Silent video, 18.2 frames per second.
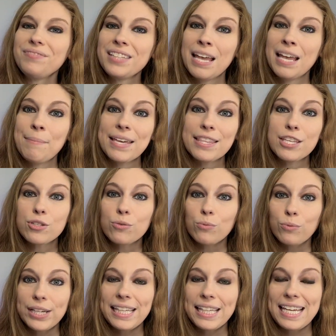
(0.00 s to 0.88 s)
I make this
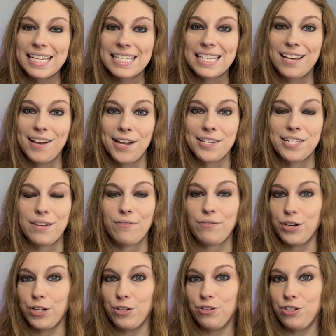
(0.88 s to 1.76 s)
really easy content
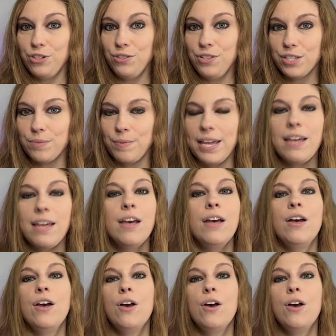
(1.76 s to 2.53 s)
for you to do this week,